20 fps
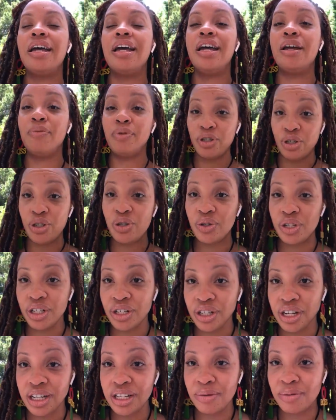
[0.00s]
But you still need to
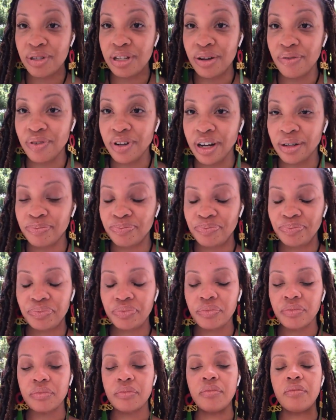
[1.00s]
get some stuff done.
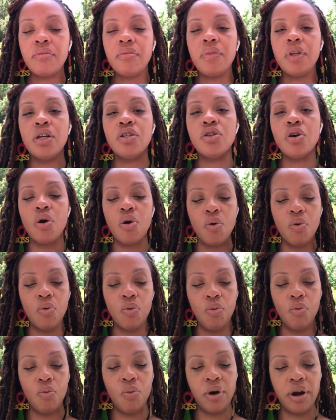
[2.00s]
So
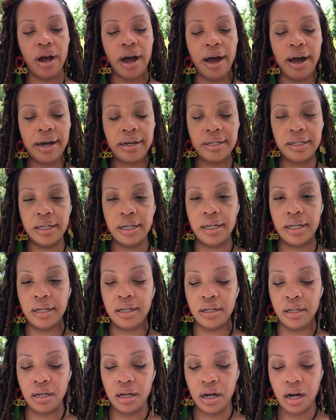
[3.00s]
what I
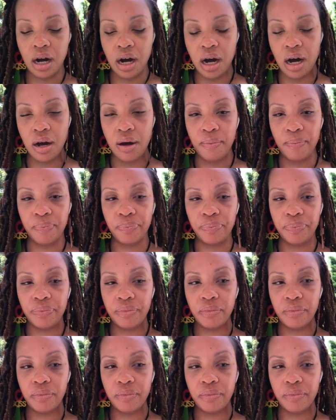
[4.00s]
did and